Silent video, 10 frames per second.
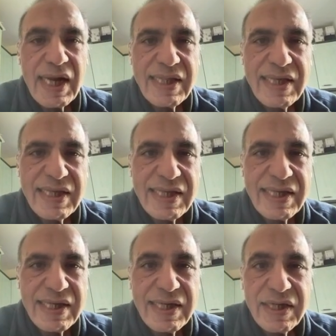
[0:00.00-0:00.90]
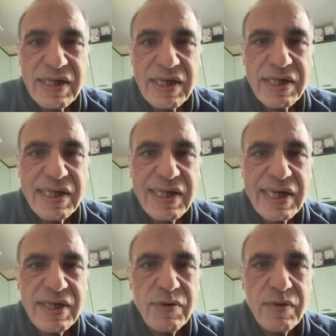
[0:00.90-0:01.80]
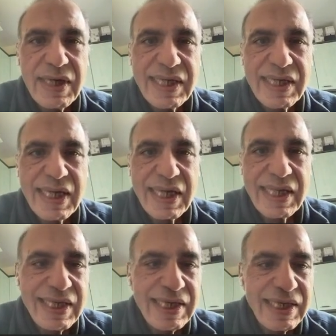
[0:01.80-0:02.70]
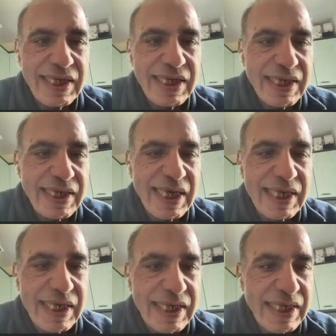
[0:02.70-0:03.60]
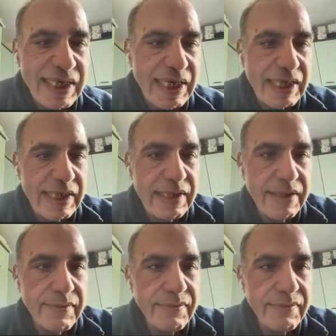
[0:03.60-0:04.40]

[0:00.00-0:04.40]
And this reduction has to last at least 10 seconds.